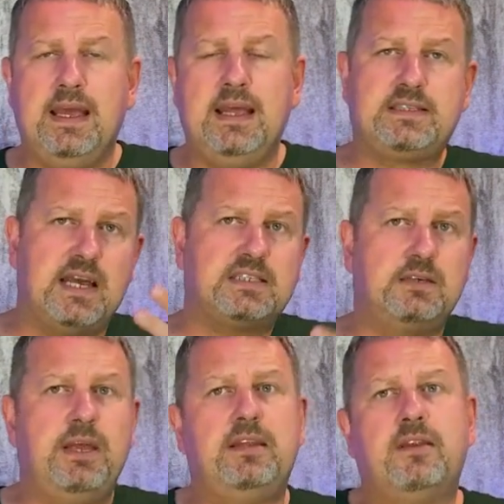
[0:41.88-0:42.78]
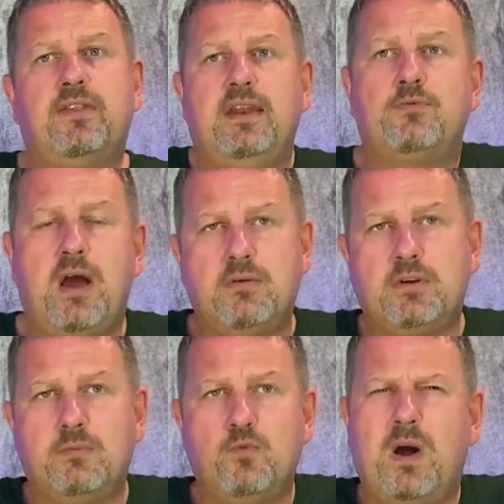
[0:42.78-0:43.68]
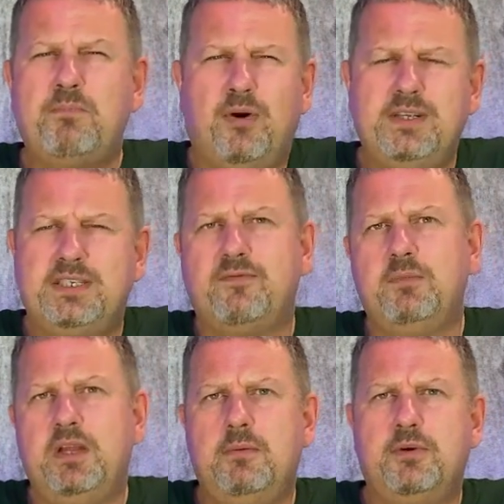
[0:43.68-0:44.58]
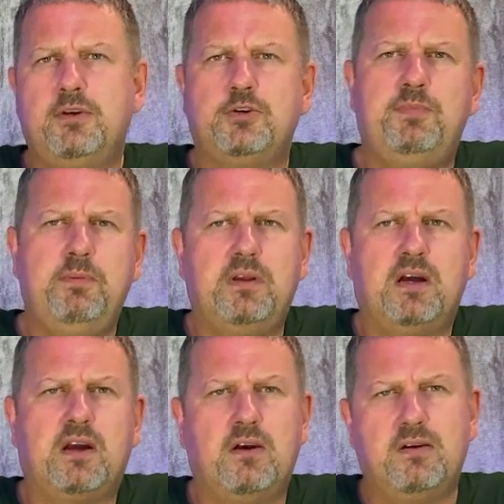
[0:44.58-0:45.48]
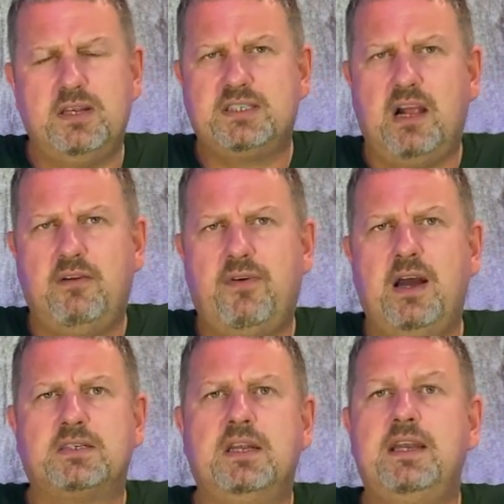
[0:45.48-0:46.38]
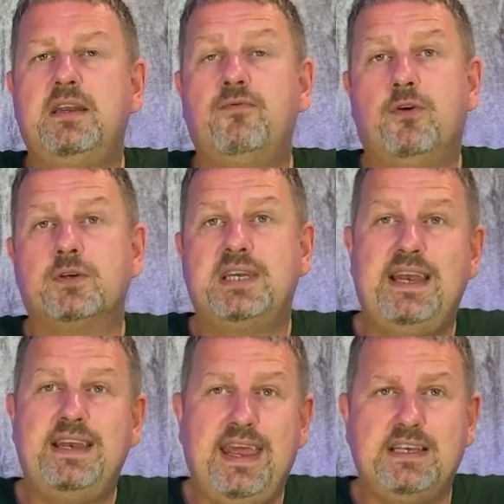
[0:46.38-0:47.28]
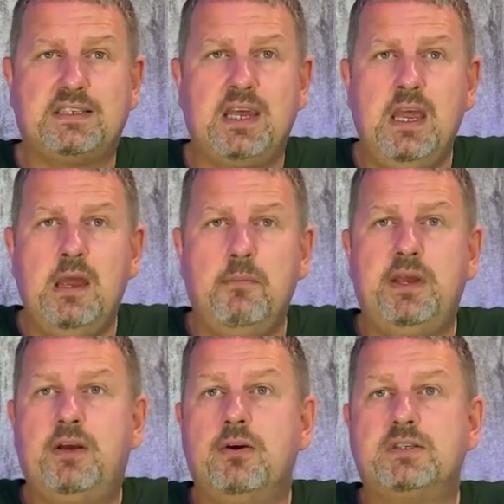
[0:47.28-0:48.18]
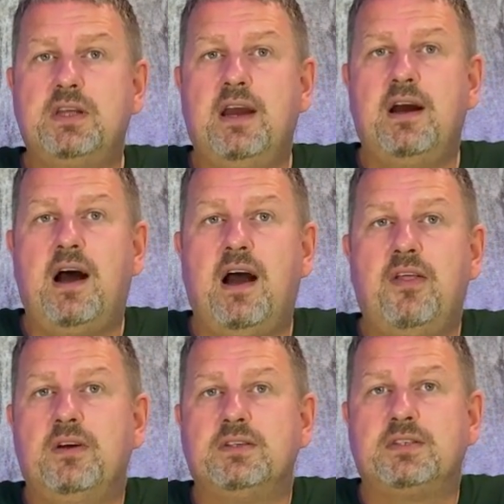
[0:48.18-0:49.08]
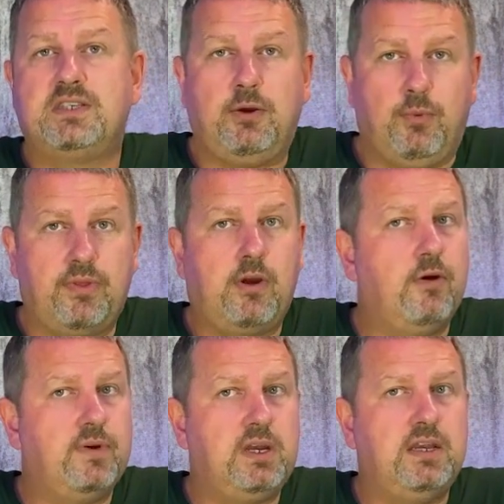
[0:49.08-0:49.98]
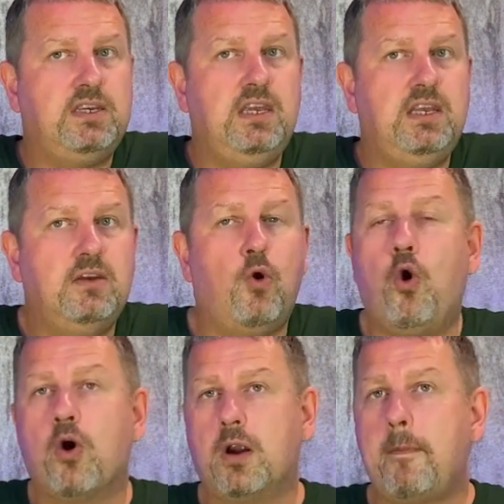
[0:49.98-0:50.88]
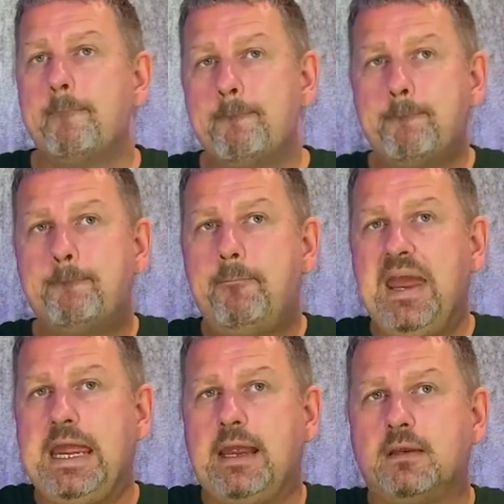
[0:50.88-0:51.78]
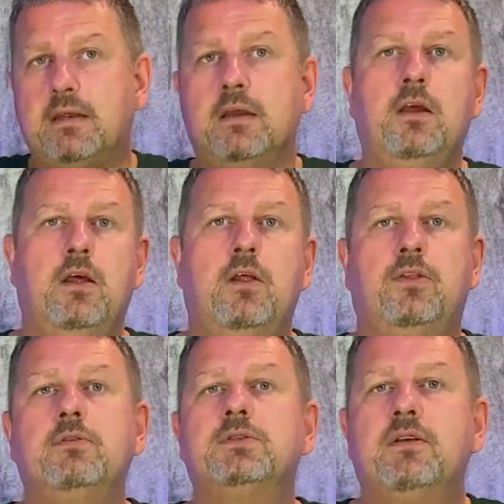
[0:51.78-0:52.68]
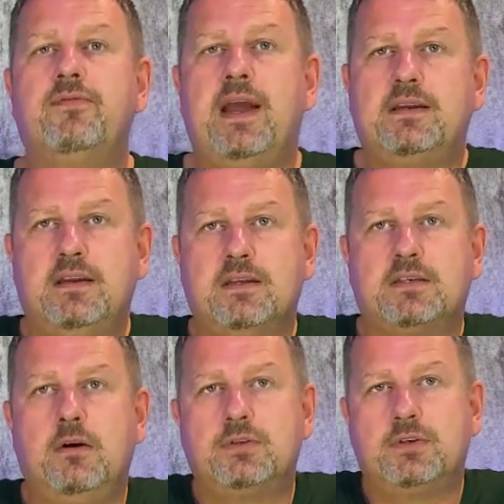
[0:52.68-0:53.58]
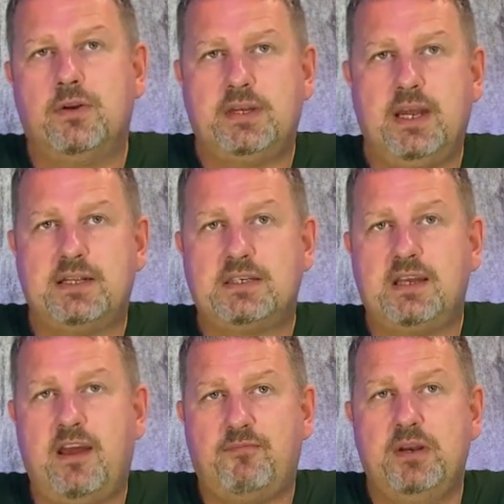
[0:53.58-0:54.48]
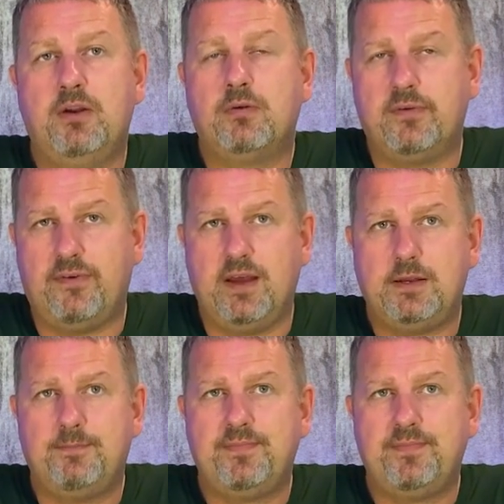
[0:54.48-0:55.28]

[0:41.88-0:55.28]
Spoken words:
It's estimated that around 1.7 million British people are currently self-isolating for 10 days because they are either sick with COVID-19 or pinged. Those infected as close contacts have been notified.